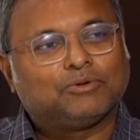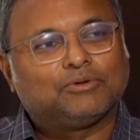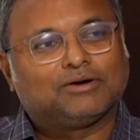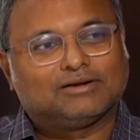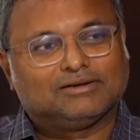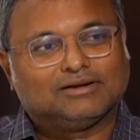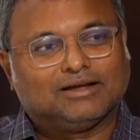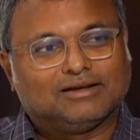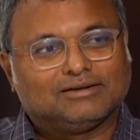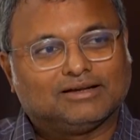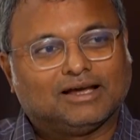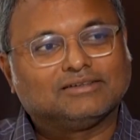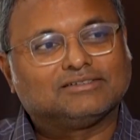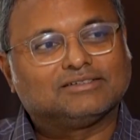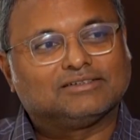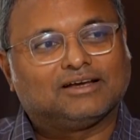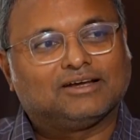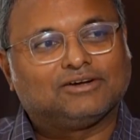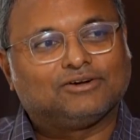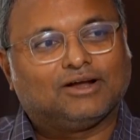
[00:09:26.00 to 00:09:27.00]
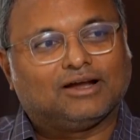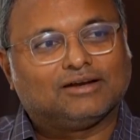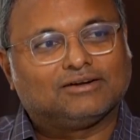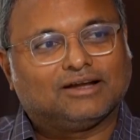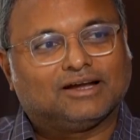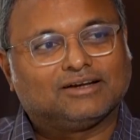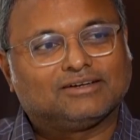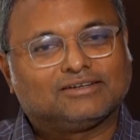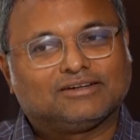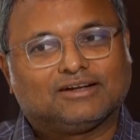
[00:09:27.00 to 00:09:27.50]
we were
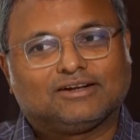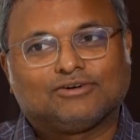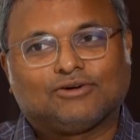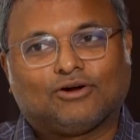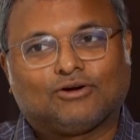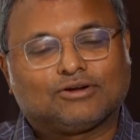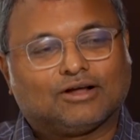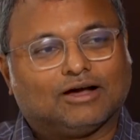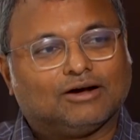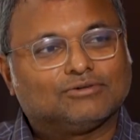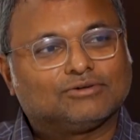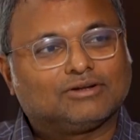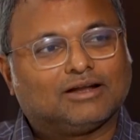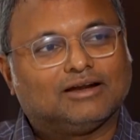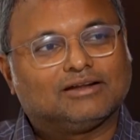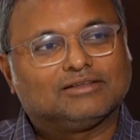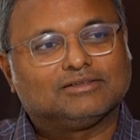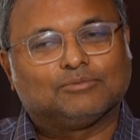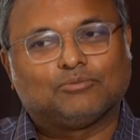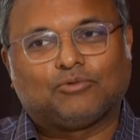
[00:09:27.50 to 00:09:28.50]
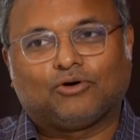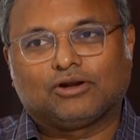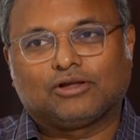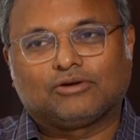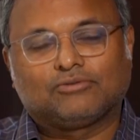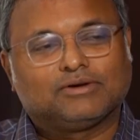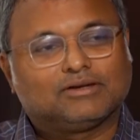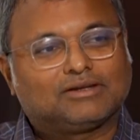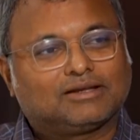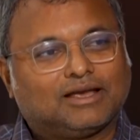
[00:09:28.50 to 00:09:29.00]
99 not out, and in the
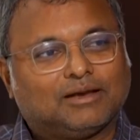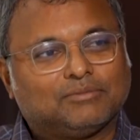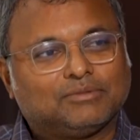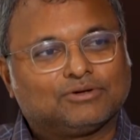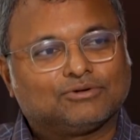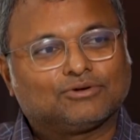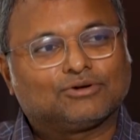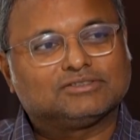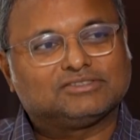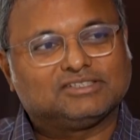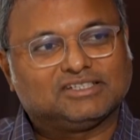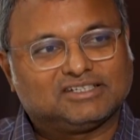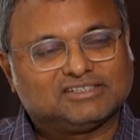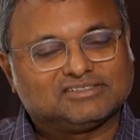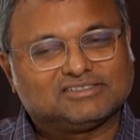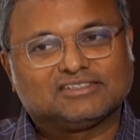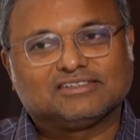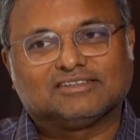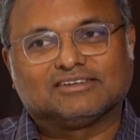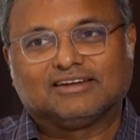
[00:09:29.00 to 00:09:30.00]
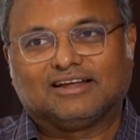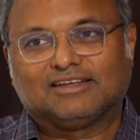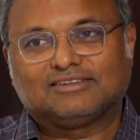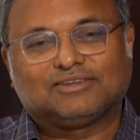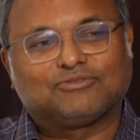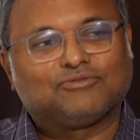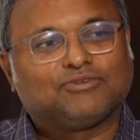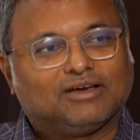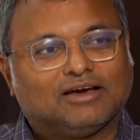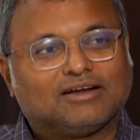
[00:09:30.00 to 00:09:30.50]
morning we came and took a cheeky single. I
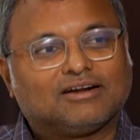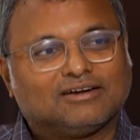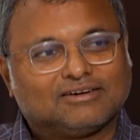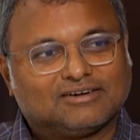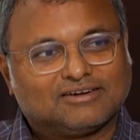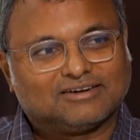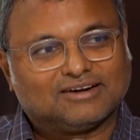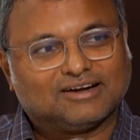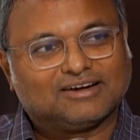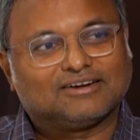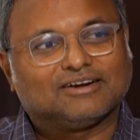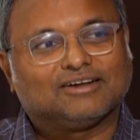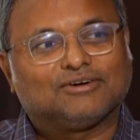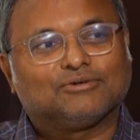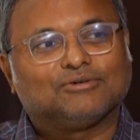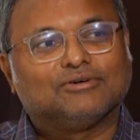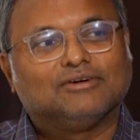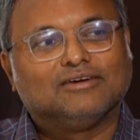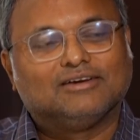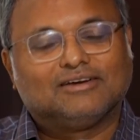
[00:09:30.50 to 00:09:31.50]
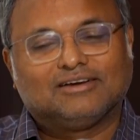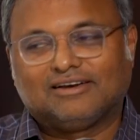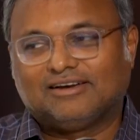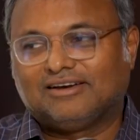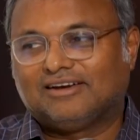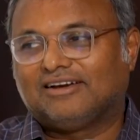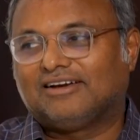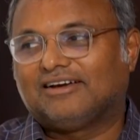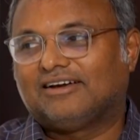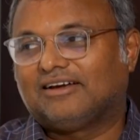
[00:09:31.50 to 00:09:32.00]
think we are 100 right now,
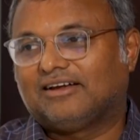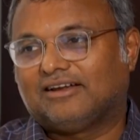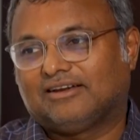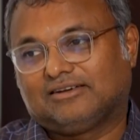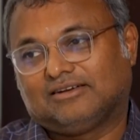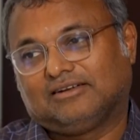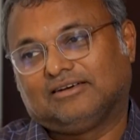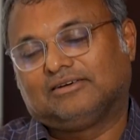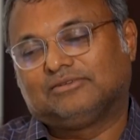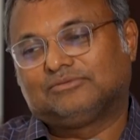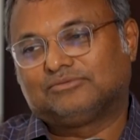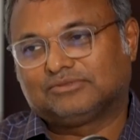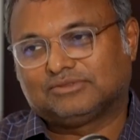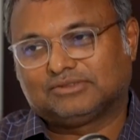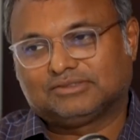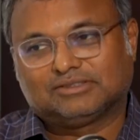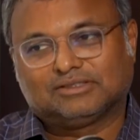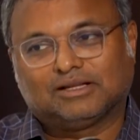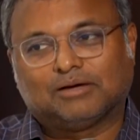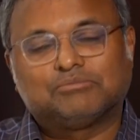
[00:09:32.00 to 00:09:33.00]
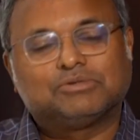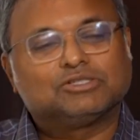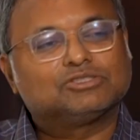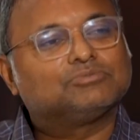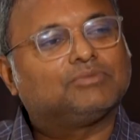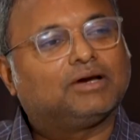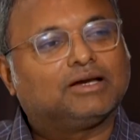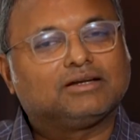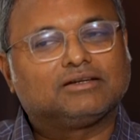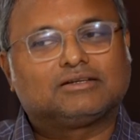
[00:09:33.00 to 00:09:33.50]
and the numbers
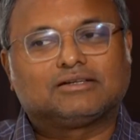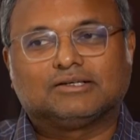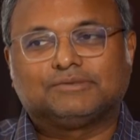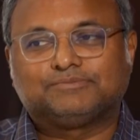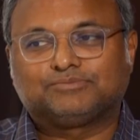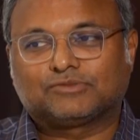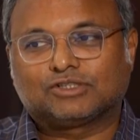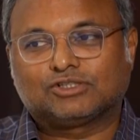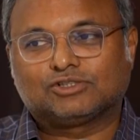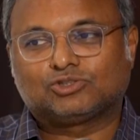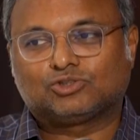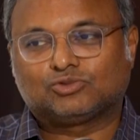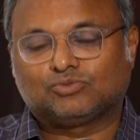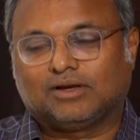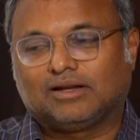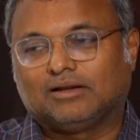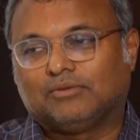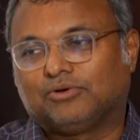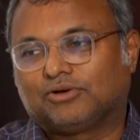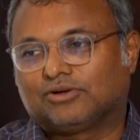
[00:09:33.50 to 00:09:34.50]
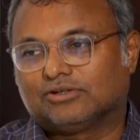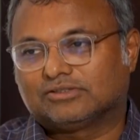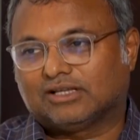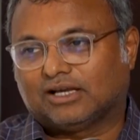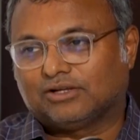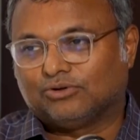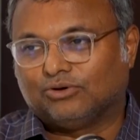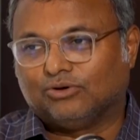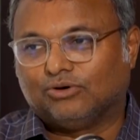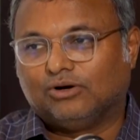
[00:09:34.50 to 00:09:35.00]
might swell, because
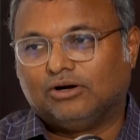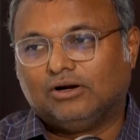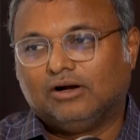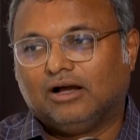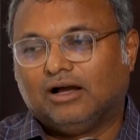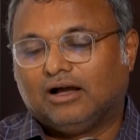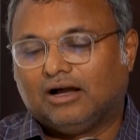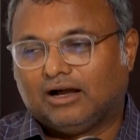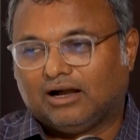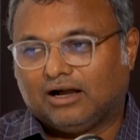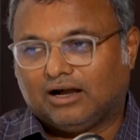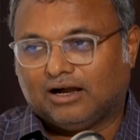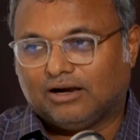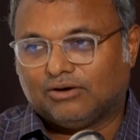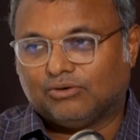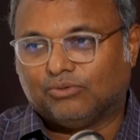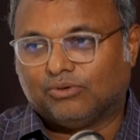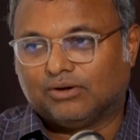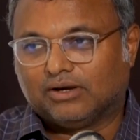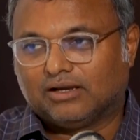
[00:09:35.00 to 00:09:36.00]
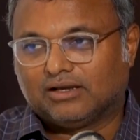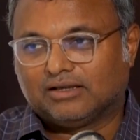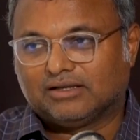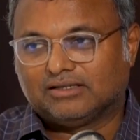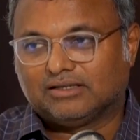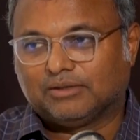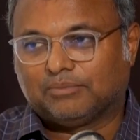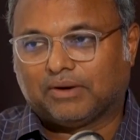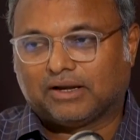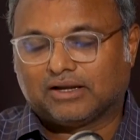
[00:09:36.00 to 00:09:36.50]
I know how
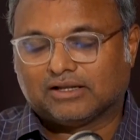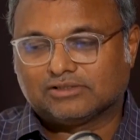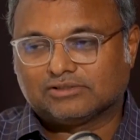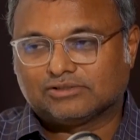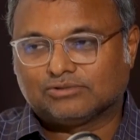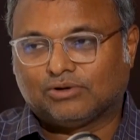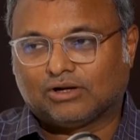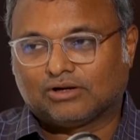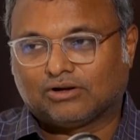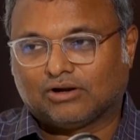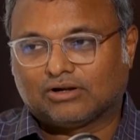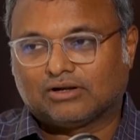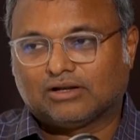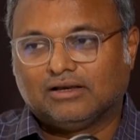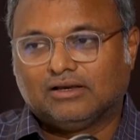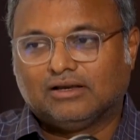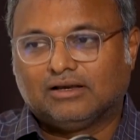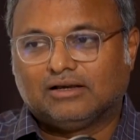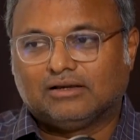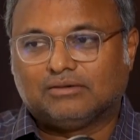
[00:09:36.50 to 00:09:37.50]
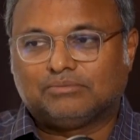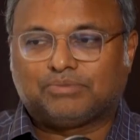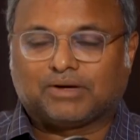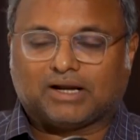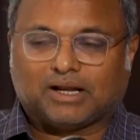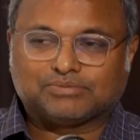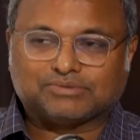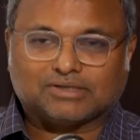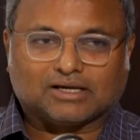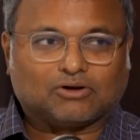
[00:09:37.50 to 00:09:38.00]
independents who are not
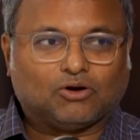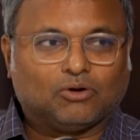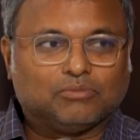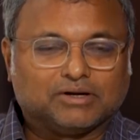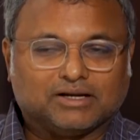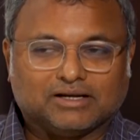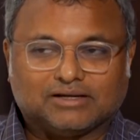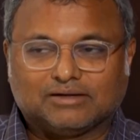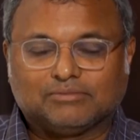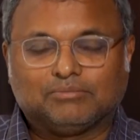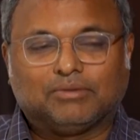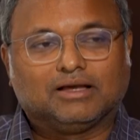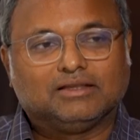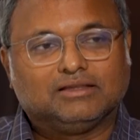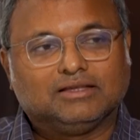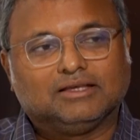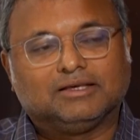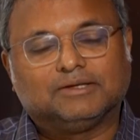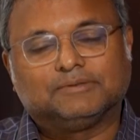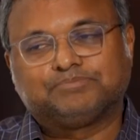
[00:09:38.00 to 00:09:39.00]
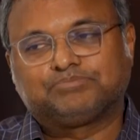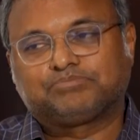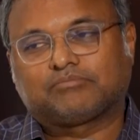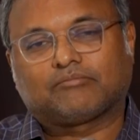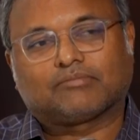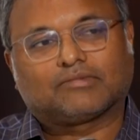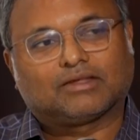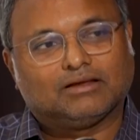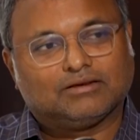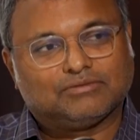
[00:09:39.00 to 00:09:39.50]
perhaps accommodated by
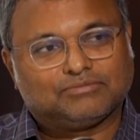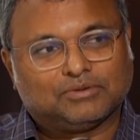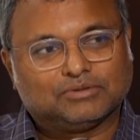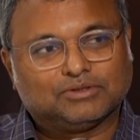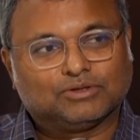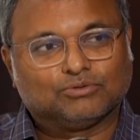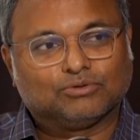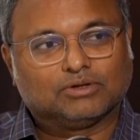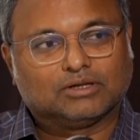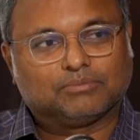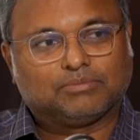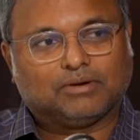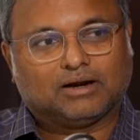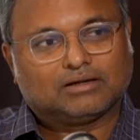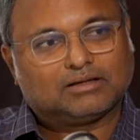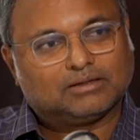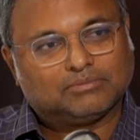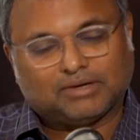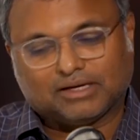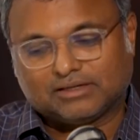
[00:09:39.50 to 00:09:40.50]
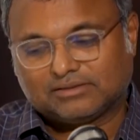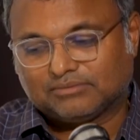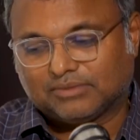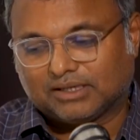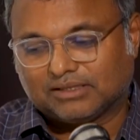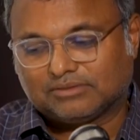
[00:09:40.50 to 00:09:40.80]
for the ruling party might